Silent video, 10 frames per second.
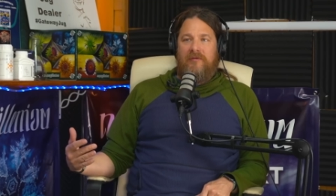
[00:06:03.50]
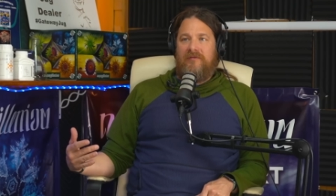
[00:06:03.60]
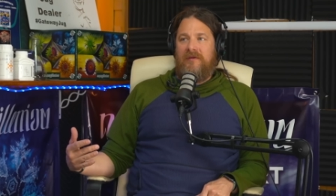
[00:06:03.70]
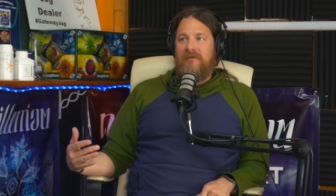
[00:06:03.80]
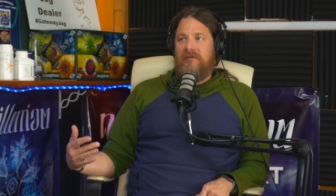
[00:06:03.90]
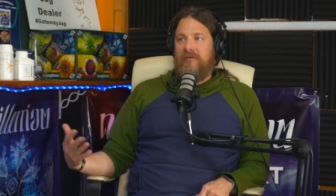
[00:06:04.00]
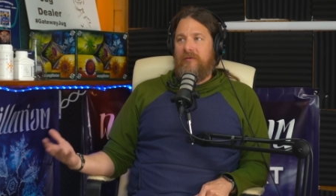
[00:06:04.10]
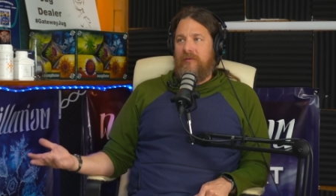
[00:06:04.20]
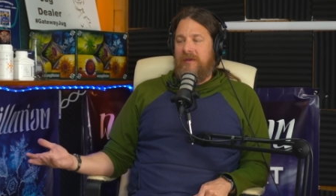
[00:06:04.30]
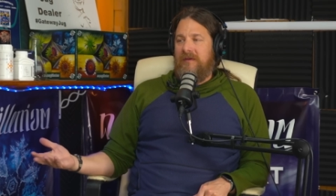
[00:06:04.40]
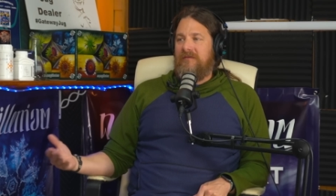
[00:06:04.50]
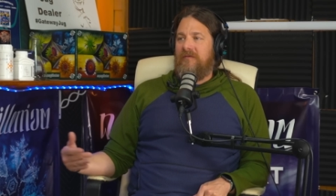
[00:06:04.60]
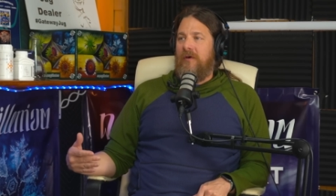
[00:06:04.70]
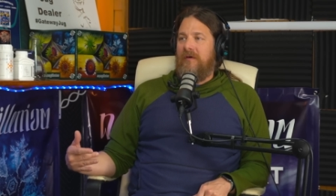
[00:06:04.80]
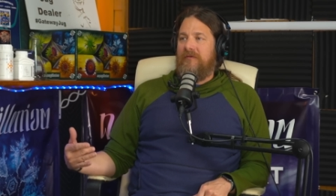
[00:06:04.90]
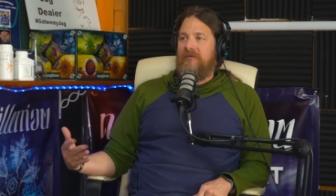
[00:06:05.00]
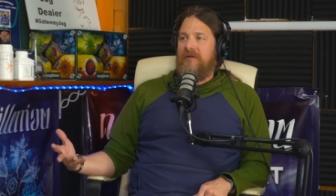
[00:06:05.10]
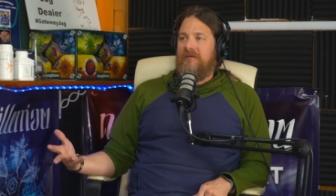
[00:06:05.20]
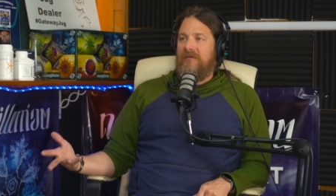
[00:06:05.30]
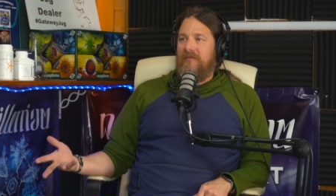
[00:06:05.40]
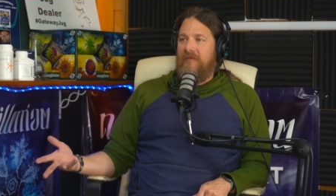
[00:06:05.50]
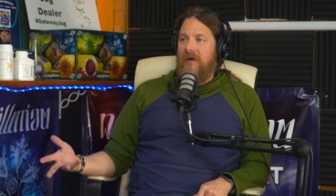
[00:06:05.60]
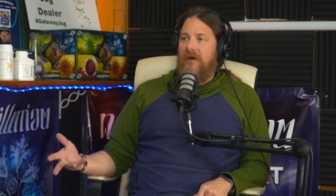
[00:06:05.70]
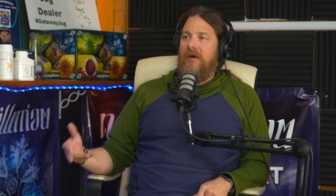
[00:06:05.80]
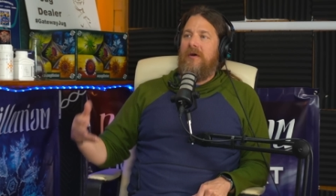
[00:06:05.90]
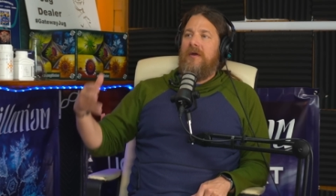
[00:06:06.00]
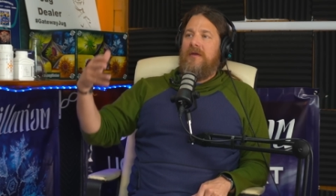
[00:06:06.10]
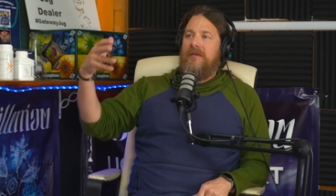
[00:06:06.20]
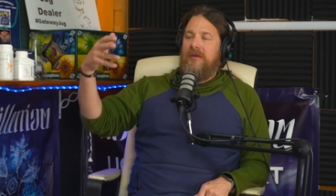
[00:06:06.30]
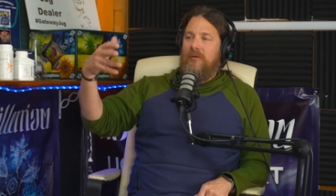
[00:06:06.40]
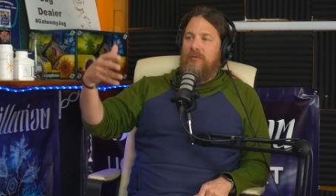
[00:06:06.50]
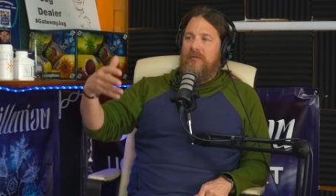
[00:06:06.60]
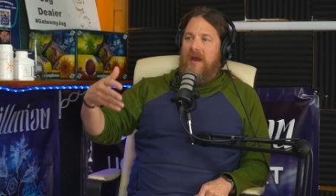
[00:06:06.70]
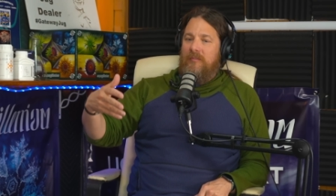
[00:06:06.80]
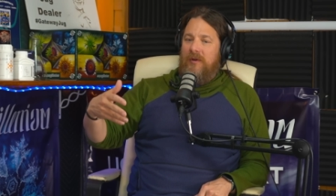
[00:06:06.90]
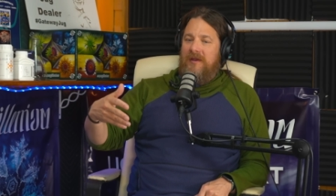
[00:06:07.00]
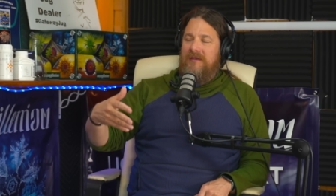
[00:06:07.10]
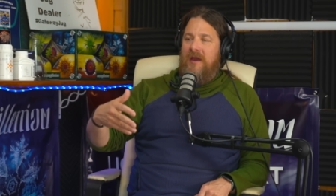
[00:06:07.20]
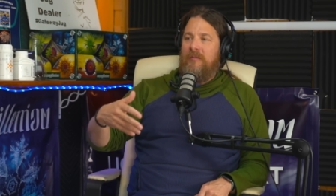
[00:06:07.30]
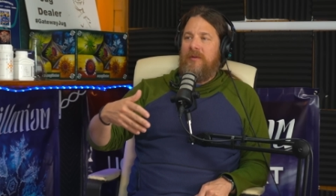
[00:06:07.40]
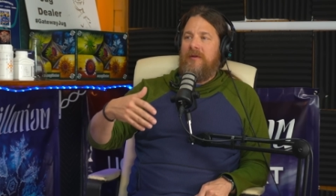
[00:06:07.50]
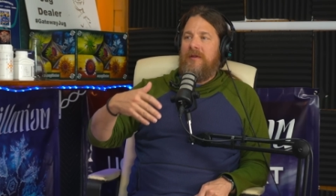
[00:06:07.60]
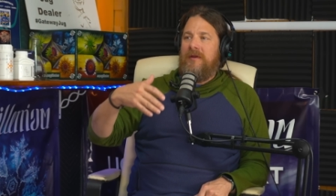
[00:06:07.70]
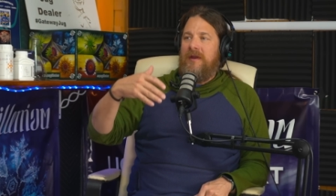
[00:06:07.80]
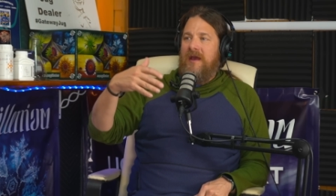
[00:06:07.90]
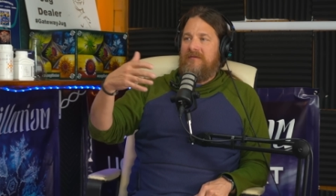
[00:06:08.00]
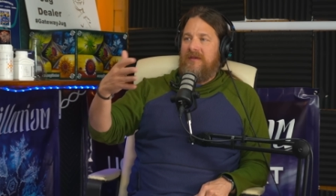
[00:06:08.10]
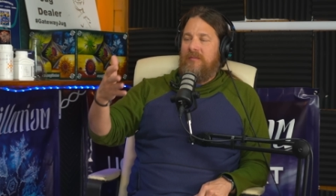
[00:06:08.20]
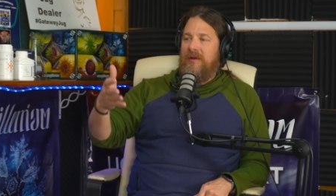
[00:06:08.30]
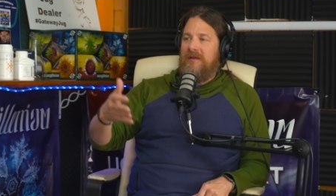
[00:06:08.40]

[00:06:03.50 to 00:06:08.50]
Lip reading: see the leaves fall off the trees in the fall. They go through that breakdown period. And as they break